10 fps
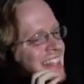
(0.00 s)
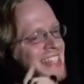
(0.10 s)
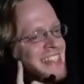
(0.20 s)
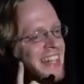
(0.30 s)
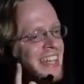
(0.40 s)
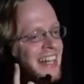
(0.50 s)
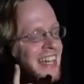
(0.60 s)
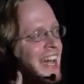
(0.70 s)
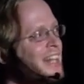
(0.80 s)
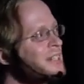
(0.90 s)
Let's try that
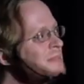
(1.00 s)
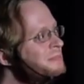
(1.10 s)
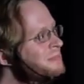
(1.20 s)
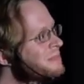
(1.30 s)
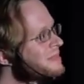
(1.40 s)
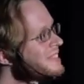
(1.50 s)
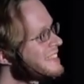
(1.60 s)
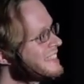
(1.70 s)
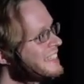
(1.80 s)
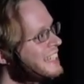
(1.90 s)
again.
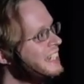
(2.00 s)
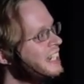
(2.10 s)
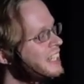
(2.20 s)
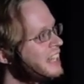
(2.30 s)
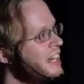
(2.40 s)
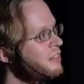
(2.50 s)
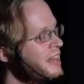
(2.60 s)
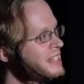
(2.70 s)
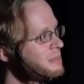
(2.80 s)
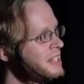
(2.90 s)
Len
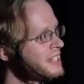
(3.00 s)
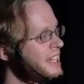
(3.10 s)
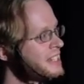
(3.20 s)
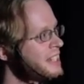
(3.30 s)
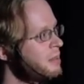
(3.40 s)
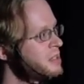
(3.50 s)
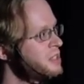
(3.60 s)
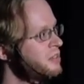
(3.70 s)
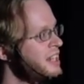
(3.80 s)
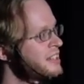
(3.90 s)
ren space lace slap
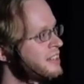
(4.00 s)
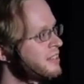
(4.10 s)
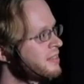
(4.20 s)
2 race